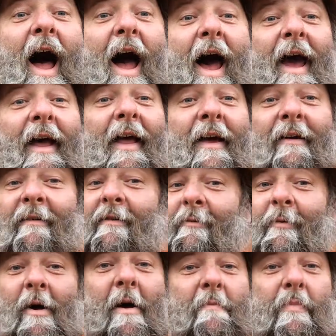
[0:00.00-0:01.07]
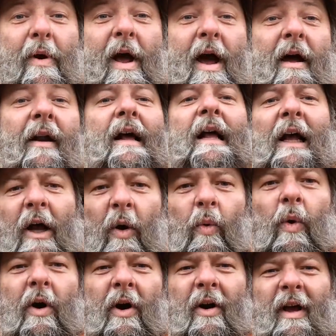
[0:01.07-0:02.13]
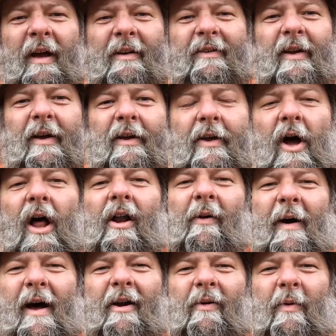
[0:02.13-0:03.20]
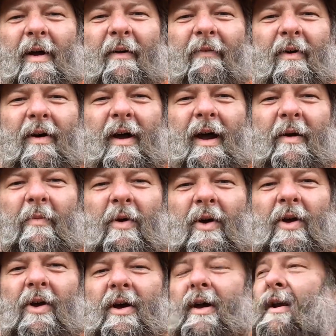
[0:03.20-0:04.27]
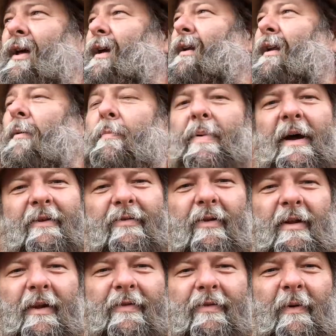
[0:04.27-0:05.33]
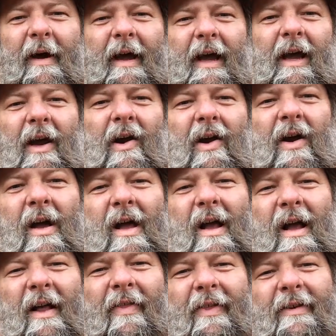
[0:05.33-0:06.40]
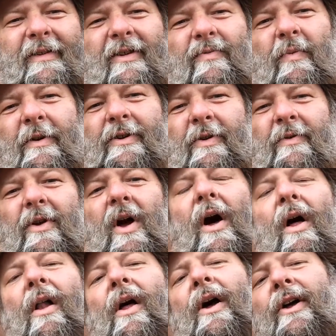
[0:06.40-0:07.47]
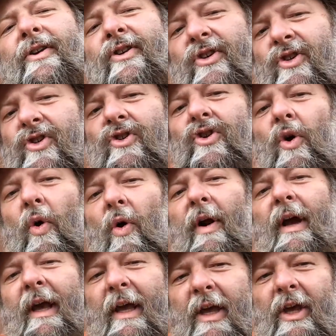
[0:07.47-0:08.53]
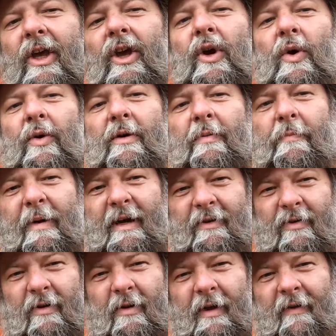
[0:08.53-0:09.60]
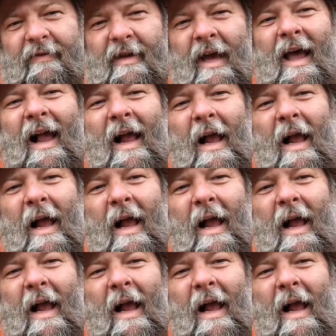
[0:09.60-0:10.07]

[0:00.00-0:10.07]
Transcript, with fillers: Hi, Ron Brown. We're at uh, Colorado River and we're looking at the petroglyphs right here. This is what you'd call historic Ute petroglyphs,